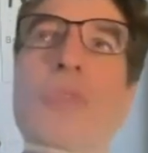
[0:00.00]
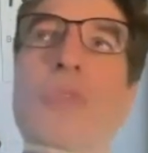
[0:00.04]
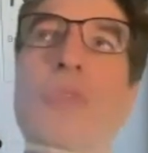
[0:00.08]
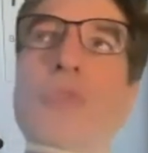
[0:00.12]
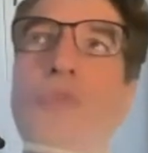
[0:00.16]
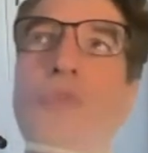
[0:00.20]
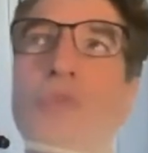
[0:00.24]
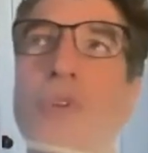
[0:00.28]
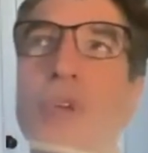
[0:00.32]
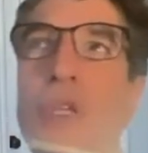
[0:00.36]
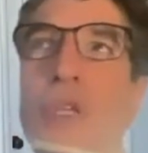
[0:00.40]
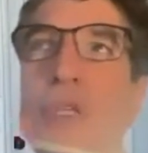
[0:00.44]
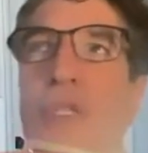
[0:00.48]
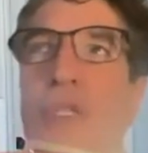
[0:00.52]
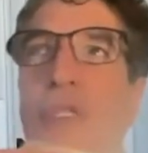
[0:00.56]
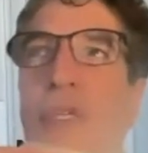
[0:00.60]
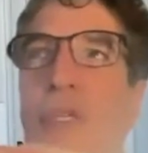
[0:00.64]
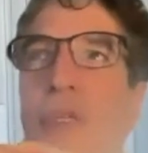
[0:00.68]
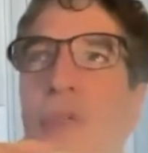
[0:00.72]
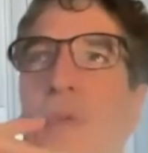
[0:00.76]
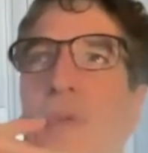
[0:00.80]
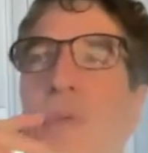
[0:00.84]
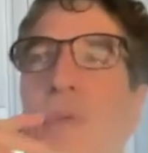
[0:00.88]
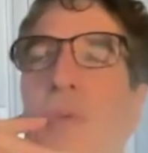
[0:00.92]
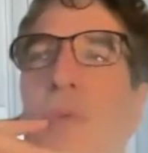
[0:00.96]
the
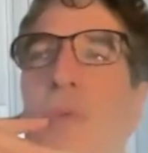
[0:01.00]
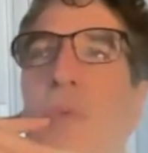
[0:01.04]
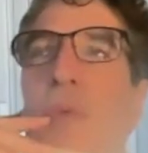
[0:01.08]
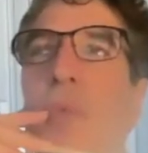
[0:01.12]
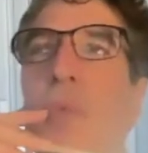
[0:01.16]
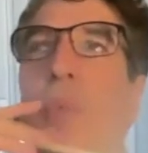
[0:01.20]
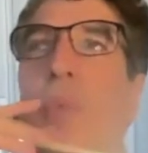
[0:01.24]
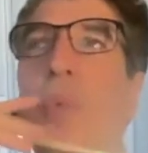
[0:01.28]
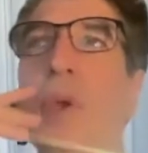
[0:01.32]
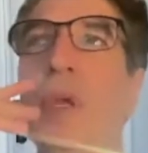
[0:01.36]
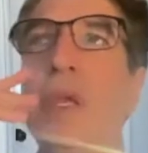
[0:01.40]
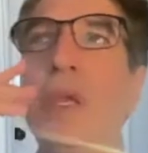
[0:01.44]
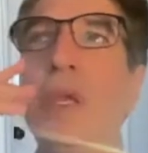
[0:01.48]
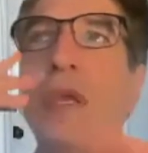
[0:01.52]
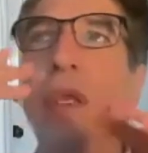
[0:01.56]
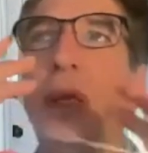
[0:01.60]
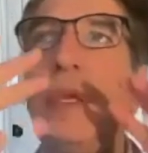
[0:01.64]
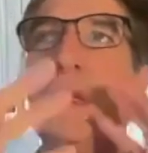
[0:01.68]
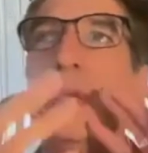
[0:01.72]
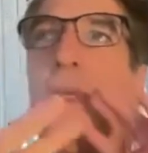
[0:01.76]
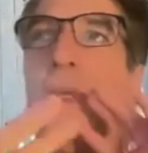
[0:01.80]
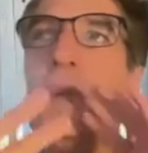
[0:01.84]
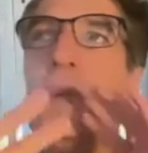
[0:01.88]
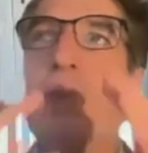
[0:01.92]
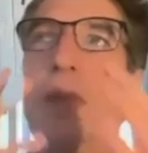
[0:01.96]
reason
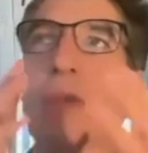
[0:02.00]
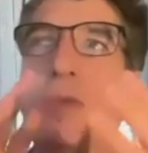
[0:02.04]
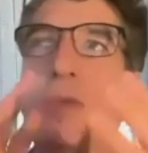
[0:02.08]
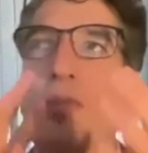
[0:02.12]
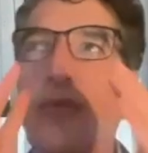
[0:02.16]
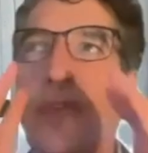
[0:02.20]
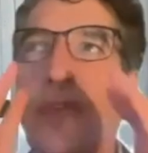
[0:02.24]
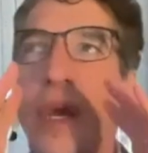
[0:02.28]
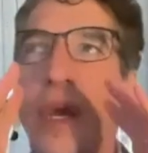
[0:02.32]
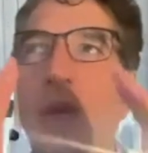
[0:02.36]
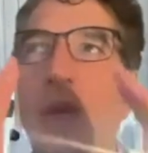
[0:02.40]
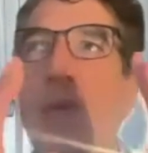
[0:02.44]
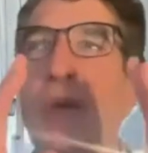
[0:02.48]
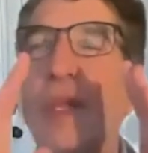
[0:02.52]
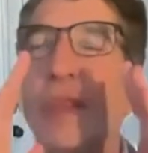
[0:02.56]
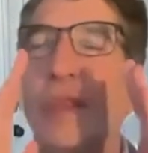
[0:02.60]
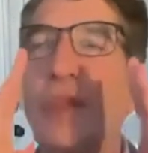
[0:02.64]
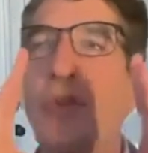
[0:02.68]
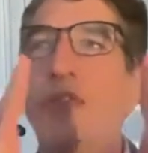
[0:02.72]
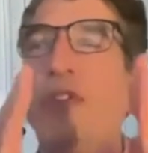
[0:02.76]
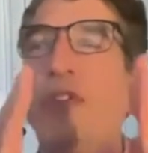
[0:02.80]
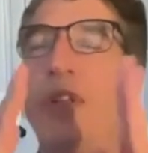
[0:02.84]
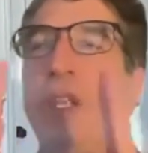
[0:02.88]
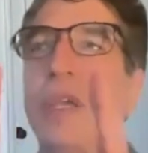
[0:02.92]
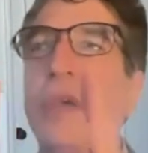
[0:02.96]
we recommend
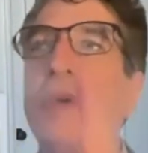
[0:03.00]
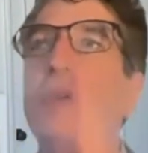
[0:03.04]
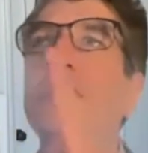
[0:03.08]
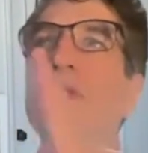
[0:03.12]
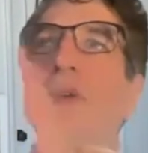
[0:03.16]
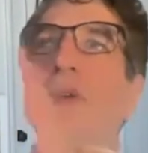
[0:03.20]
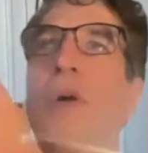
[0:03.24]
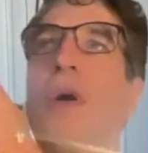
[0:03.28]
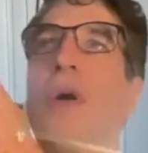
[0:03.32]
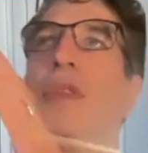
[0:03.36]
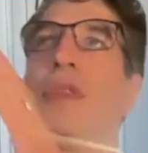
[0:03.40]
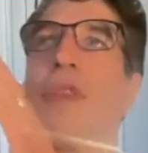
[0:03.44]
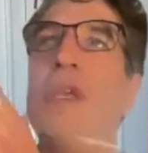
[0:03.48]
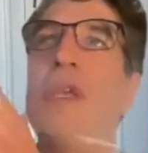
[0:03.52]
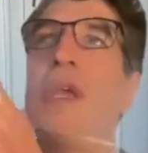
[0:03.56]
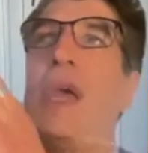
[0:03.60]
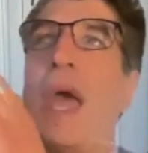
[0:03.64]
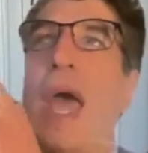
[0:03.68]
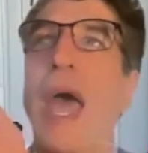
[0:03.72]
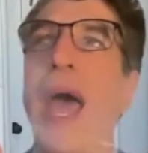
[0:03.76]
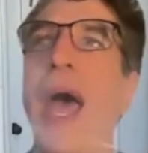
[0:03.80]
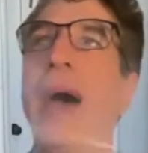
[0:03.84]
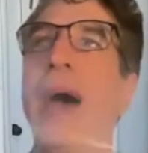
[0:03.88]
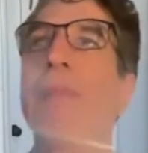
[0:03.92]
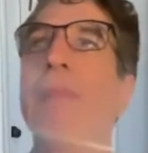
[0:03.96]
the videos on the
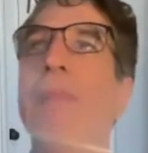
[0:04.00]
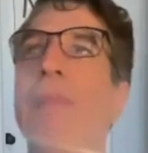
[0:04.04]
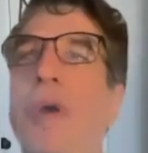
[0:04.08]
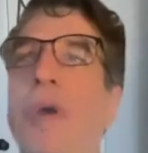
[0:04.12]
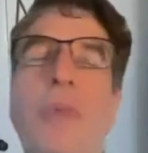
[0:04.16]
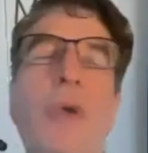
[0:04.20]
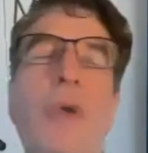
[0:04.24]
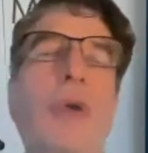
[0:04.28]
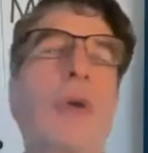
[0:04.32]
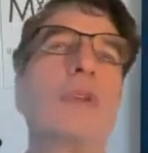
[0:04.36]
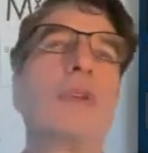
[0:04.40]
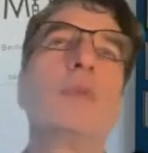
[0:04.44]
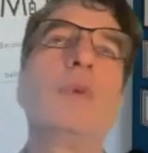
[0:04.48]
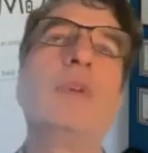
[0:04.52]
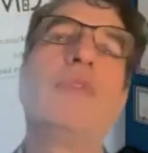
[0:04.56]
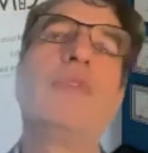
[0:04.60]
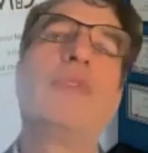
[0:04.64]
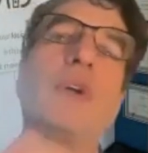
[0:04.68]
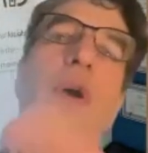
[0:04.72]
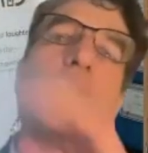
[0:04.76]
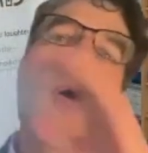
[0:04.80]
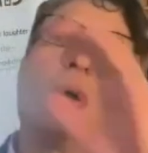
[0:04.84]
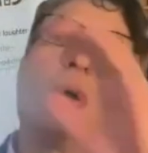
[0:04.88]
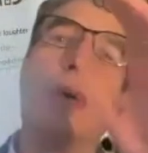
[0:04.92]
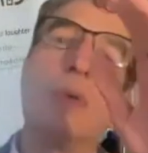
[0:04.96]
app are because we've
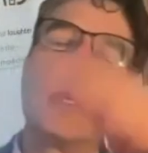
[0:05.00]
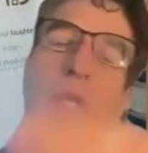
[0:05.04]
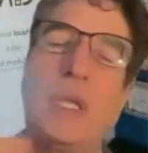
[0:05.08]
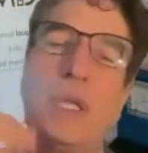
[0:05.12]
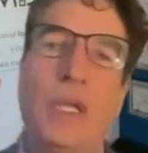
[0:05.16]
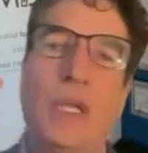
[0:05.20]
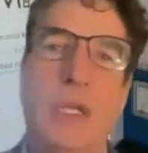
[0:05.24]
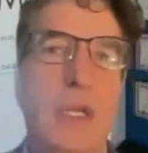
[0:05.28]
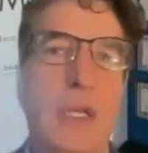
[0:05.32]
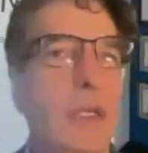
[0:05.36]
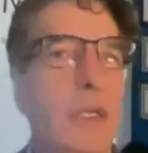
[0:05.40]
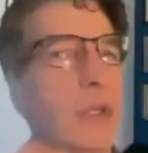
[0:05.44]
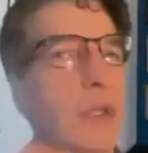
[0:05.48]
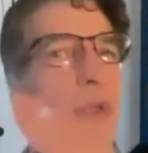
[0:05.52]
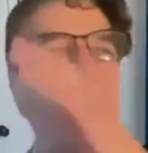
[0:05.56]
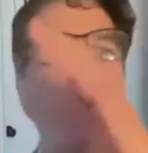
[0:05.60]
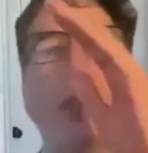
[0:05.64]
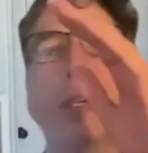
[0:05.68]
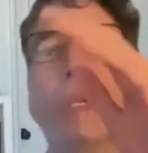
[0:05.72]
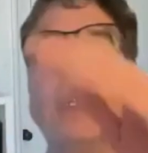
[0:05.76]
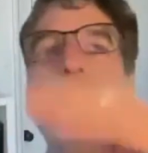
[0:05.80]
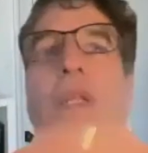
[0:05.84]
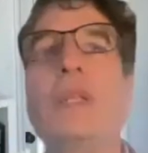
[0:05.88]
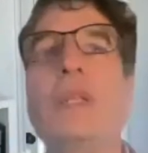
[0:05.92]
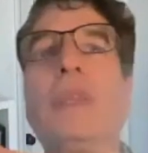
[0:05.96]
collated and
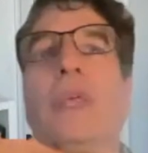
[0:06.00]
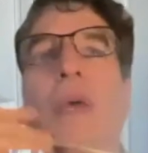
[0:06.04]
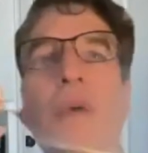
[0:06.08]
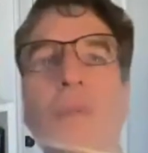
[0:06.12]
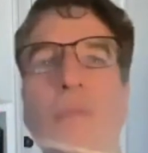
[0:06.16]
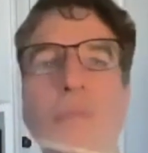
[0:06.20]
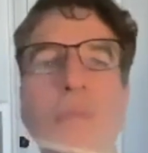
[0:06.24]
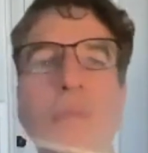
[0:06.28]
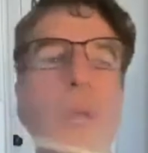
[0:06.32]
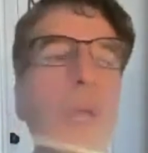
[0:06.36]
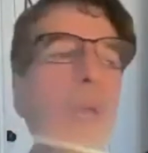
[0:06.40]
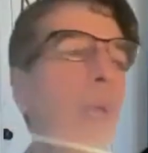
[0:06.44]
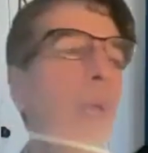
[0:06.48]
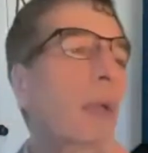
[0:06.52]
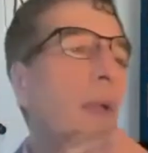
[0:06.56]
curated them.